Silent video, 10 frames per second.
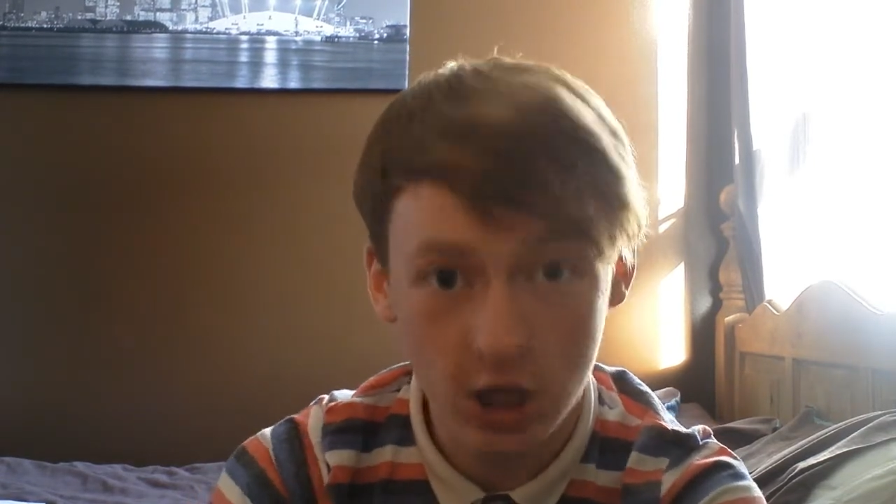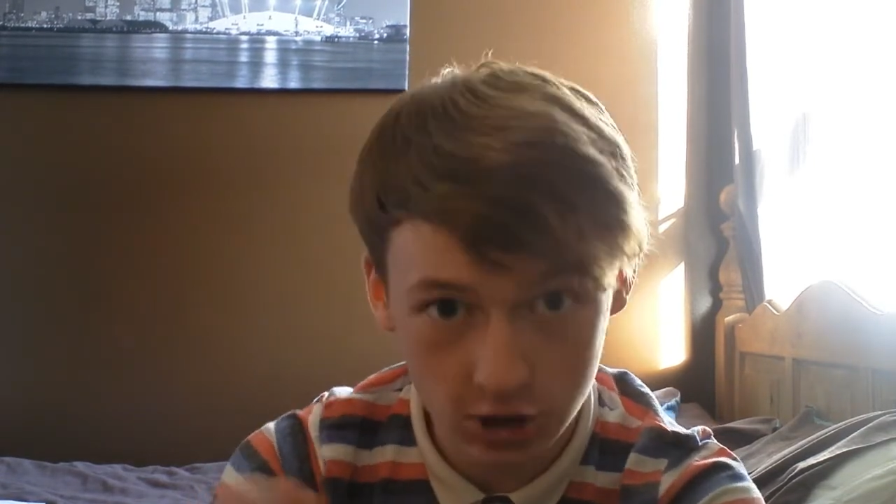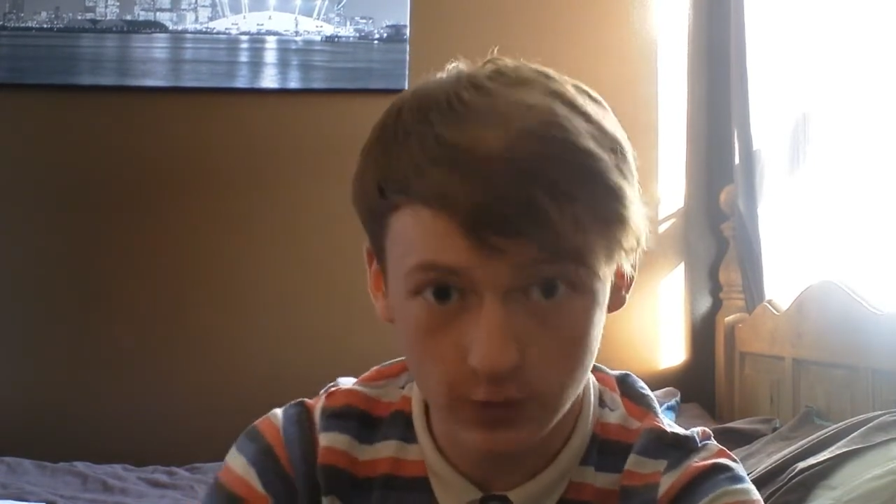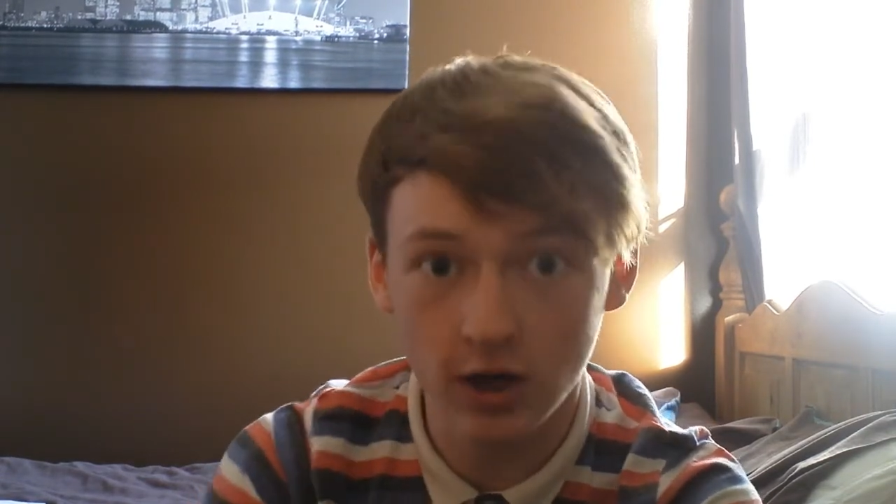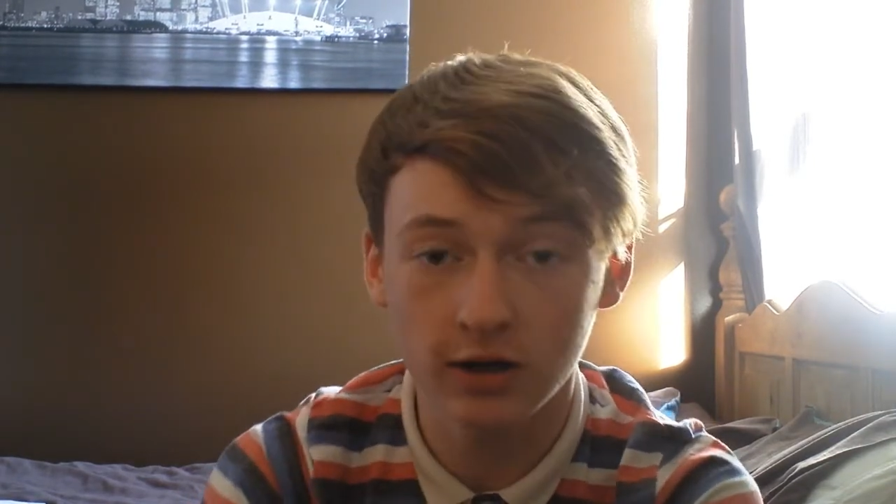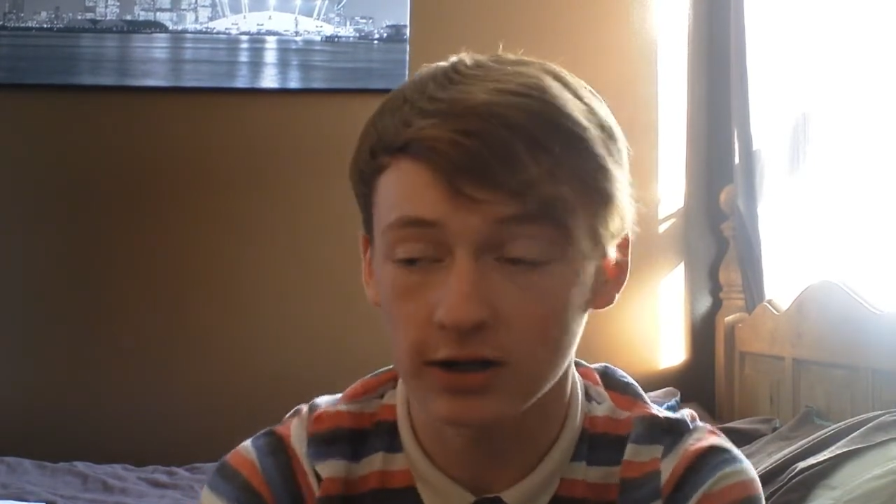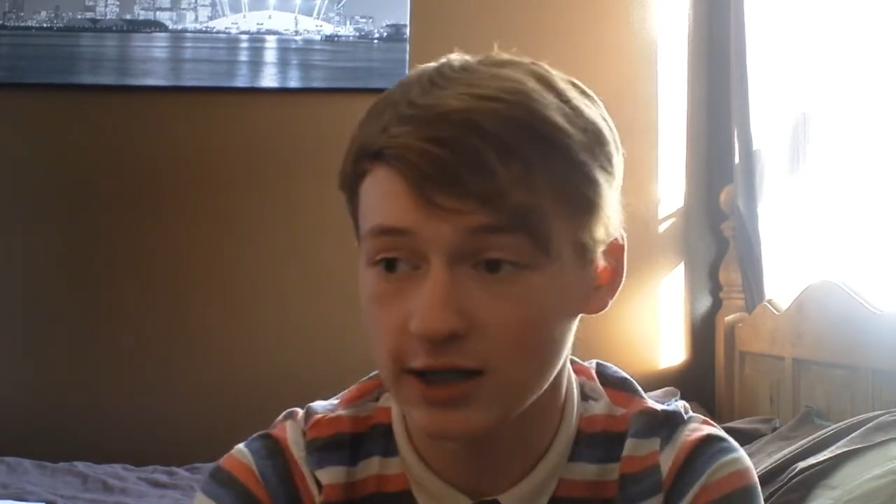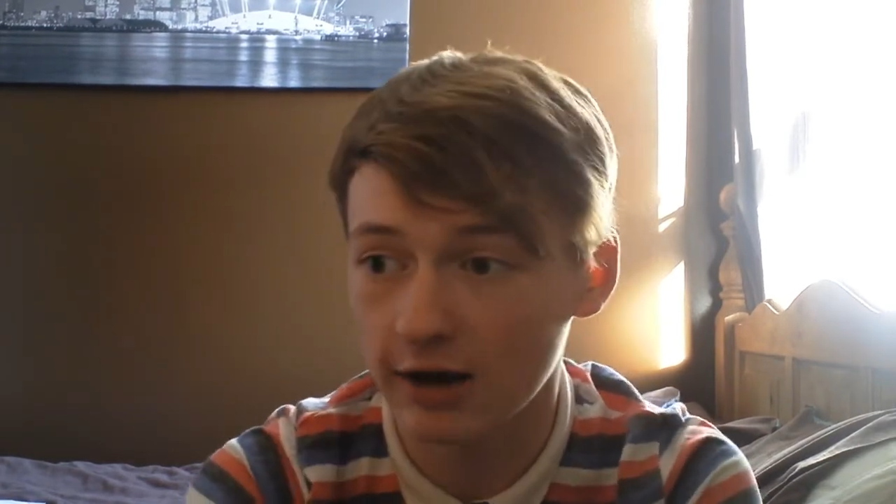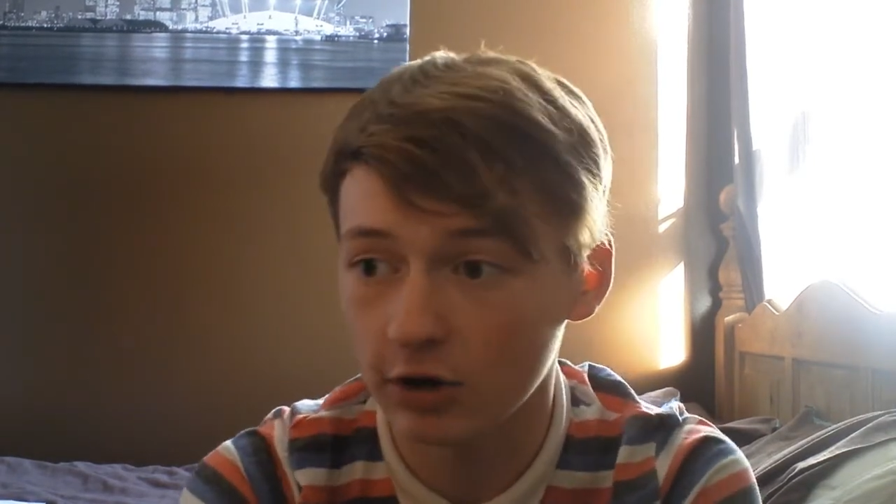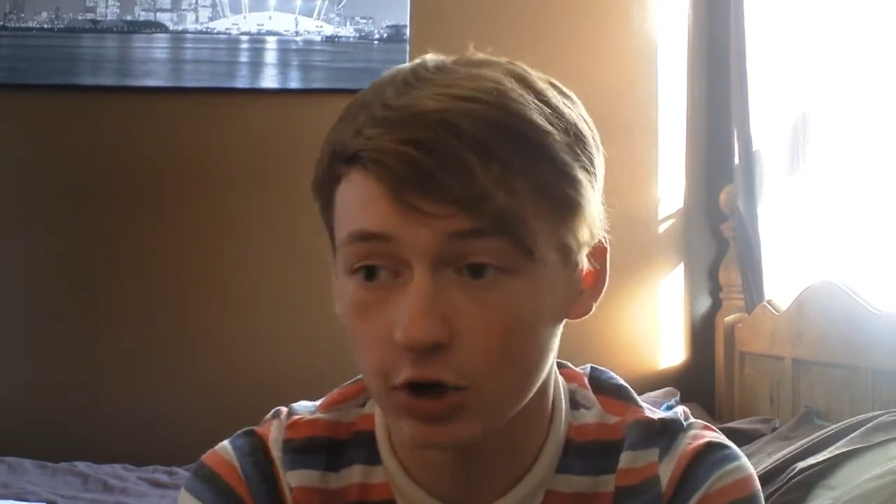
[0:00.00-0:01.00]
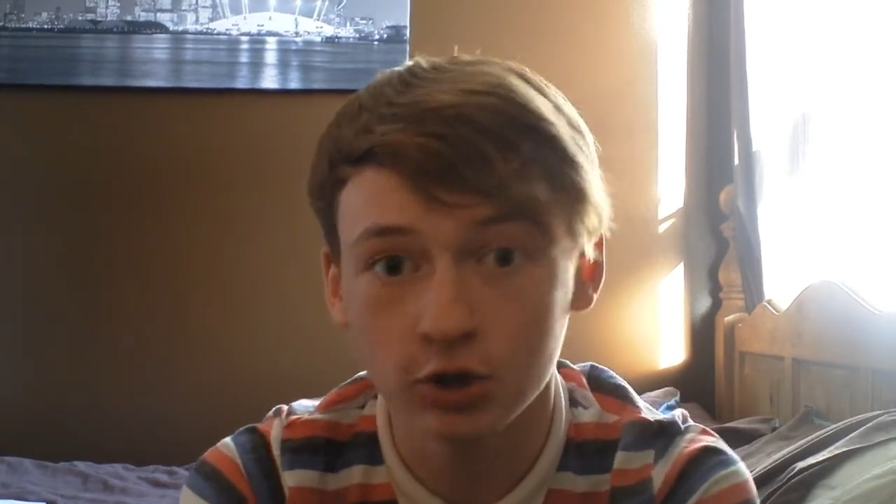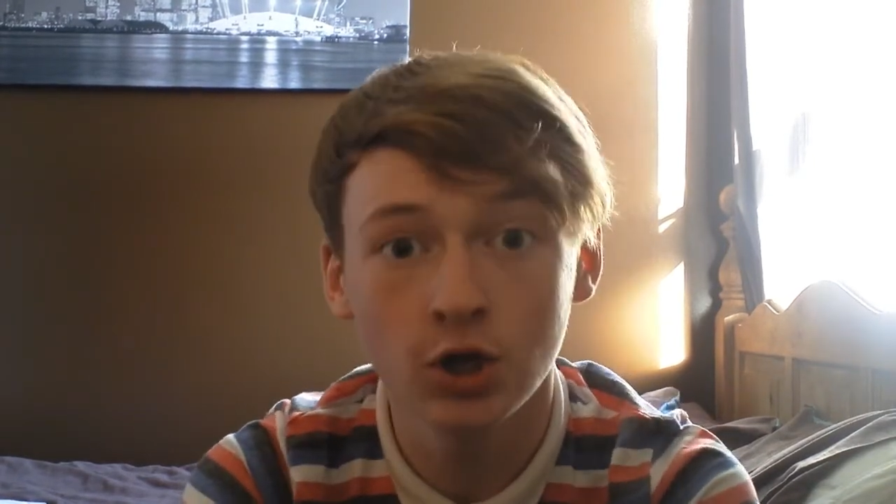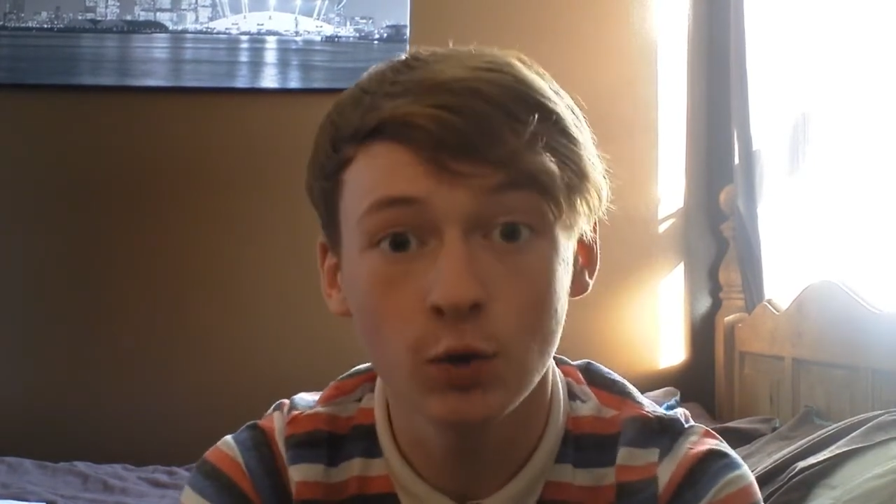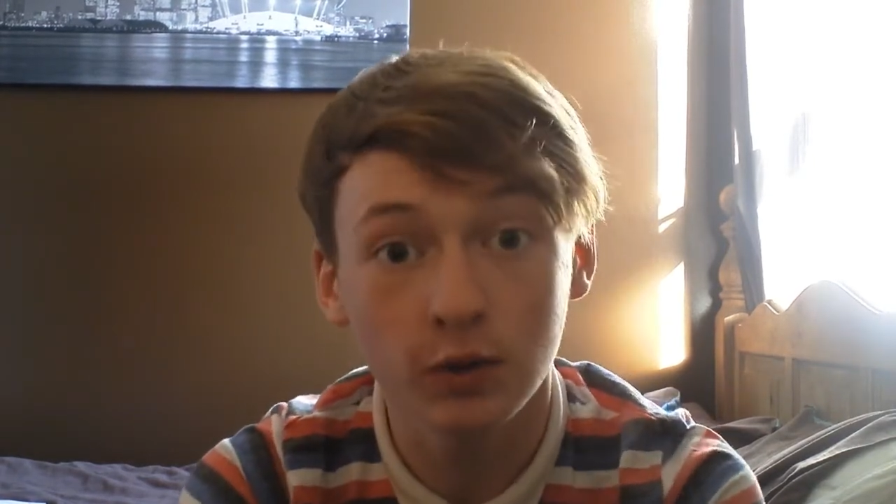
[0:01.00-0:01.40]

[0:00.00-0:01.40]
So we are going to carry on